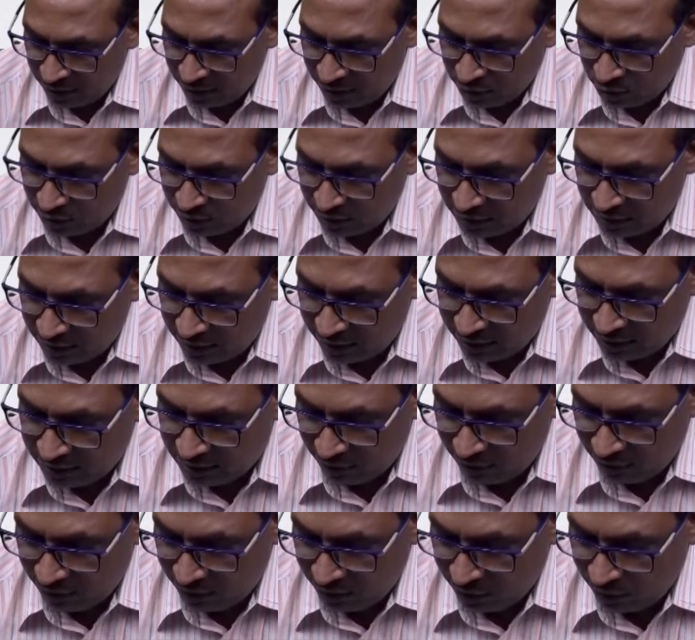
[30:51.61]
So this is
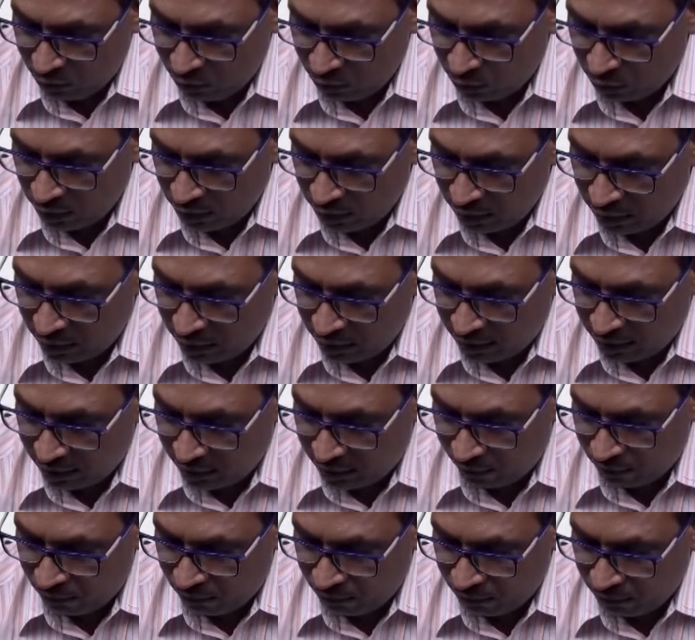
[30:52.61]
giving you
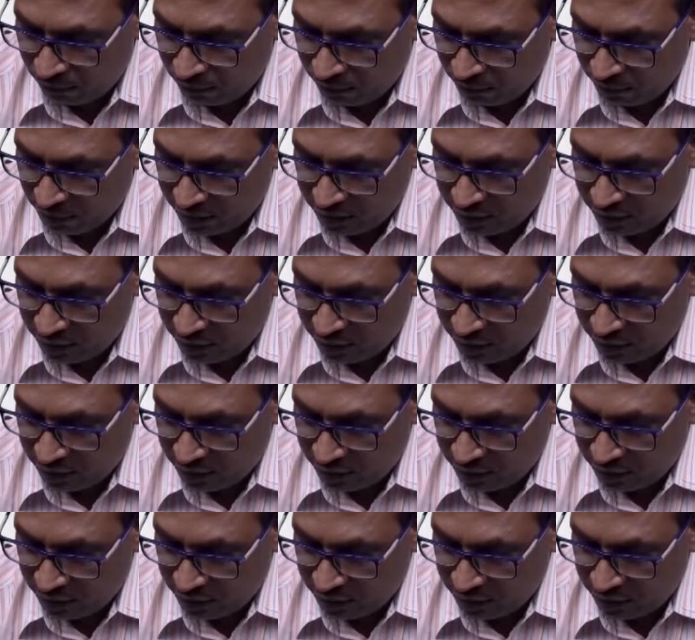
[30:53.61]
F